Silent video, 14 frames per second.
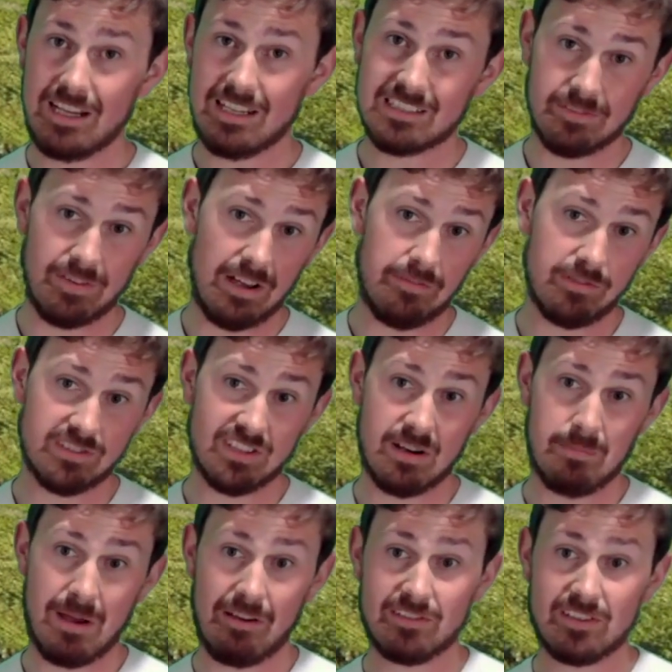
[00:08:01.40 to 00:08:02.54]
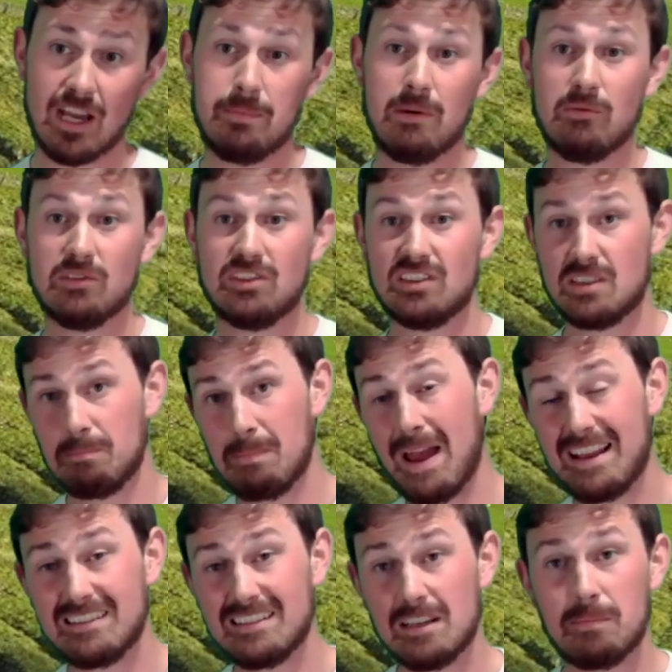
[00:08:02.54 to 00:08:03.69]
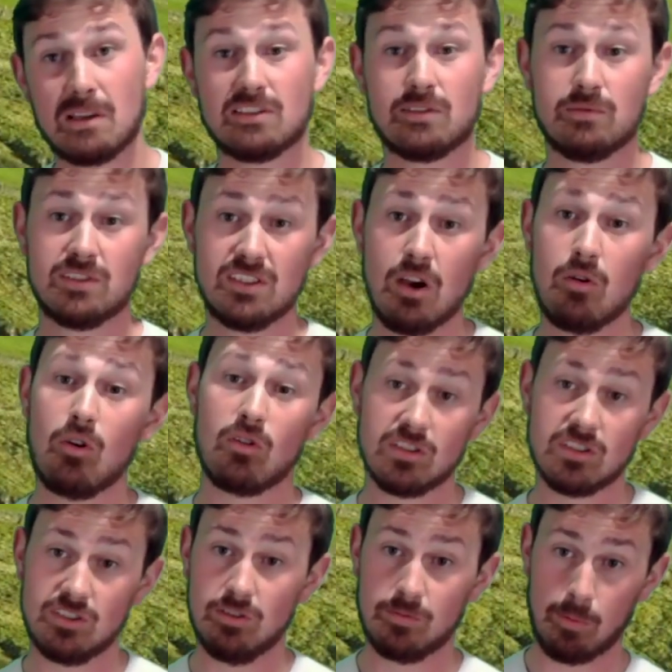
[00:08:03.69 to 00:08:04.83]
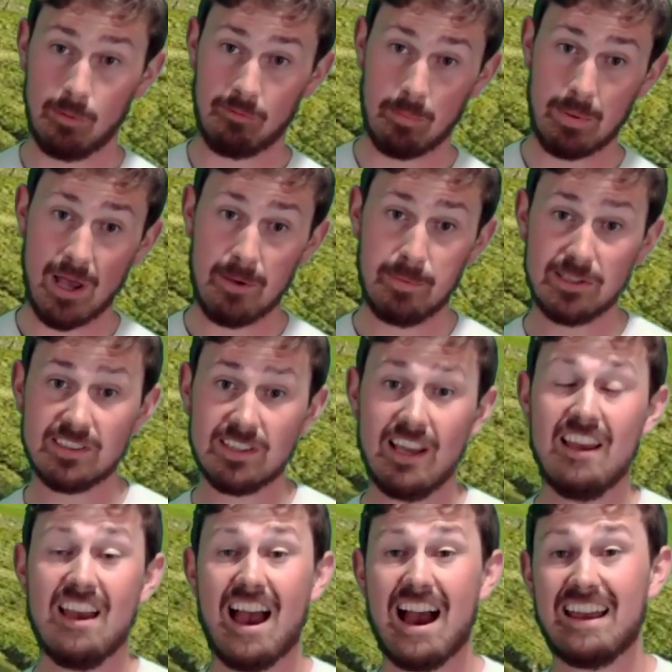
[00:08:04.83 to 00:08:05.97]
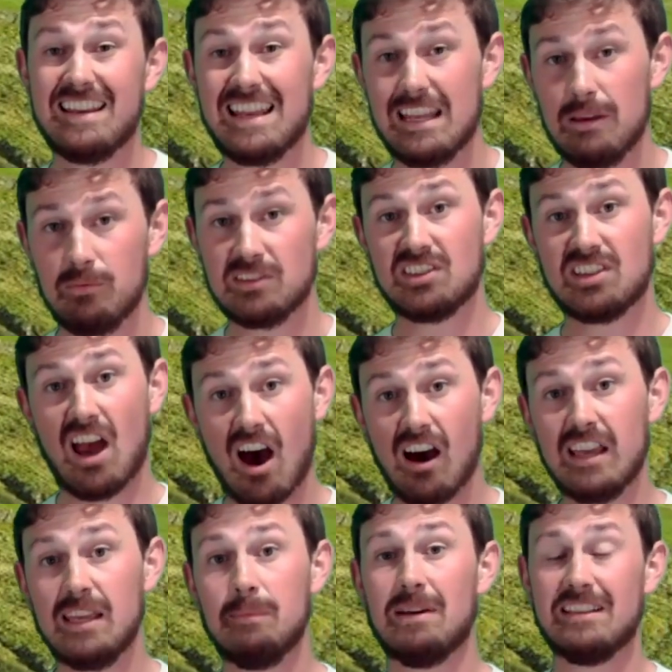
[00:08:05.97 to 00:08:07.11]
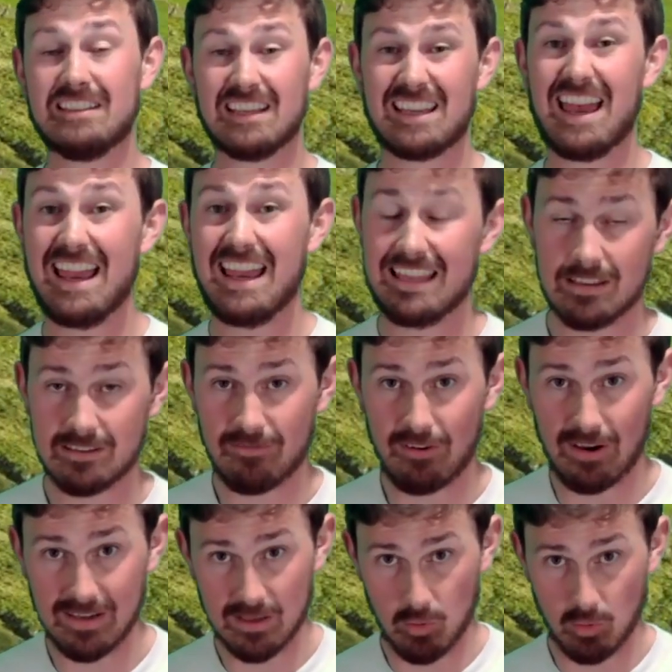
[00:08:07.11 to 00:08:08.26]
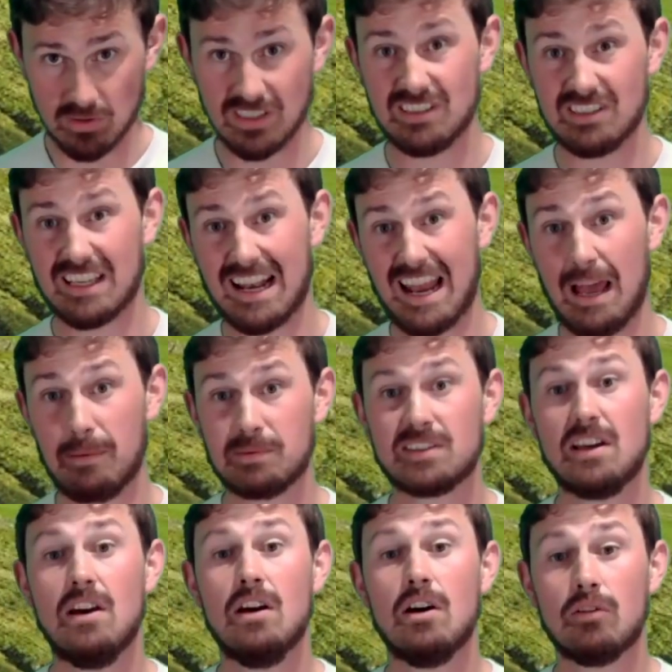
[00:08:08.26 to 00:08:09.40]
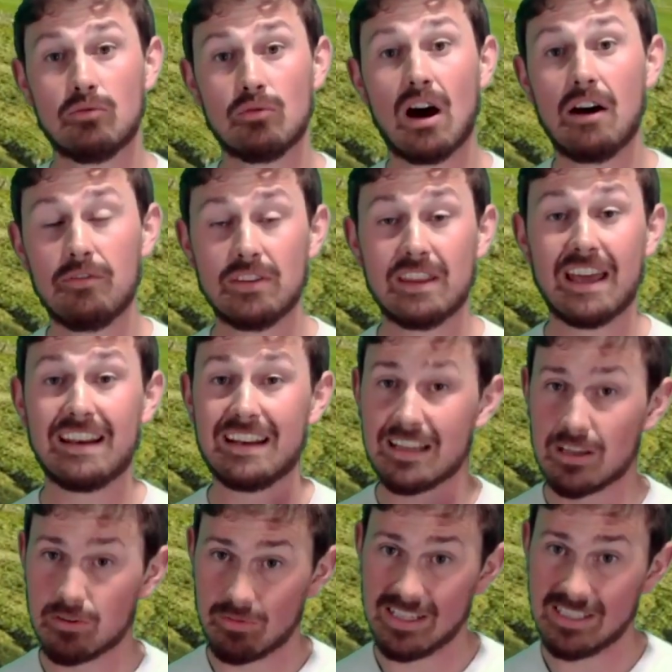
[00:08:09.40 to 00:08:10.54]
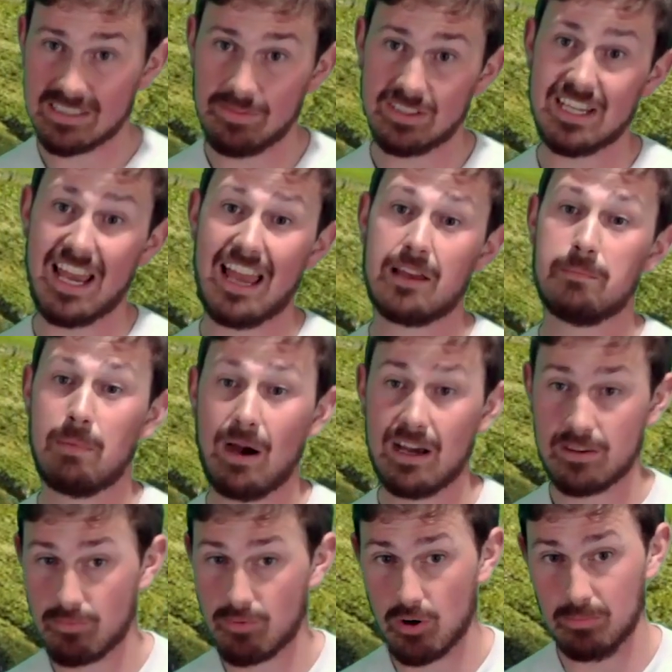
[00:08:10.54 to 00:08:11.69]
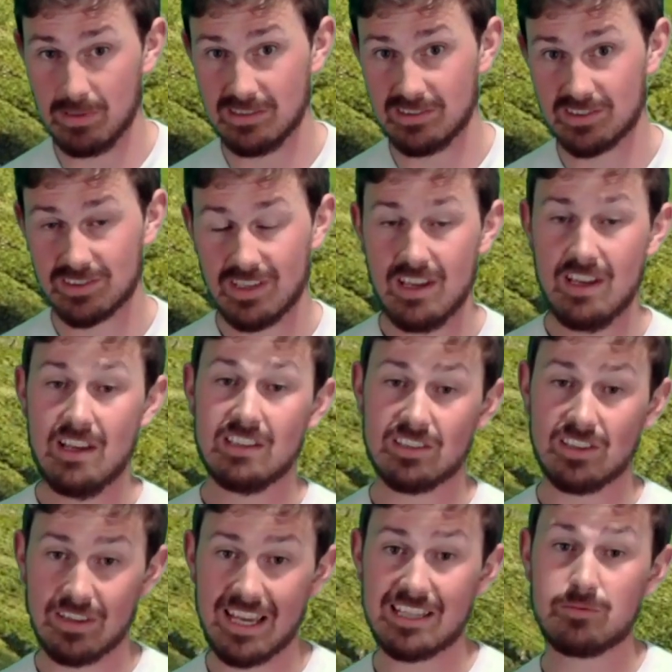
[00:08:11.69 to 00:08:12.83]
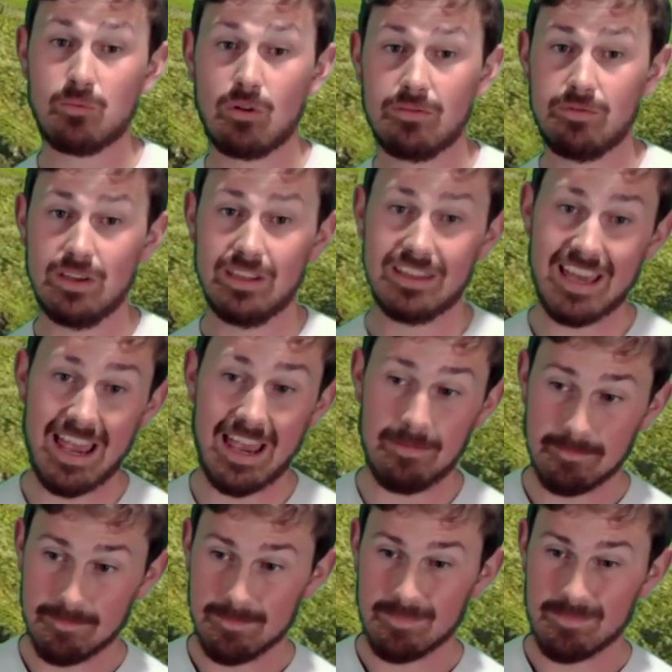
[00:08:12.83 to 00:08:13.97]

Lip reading: when it had survived for a certain amount of time, it was just abandoned because it was no longer suitable for purpose, and then it was time and decay that finally caused it to collapse, rather than an aggressive attack by the Romans. So there's one for you there.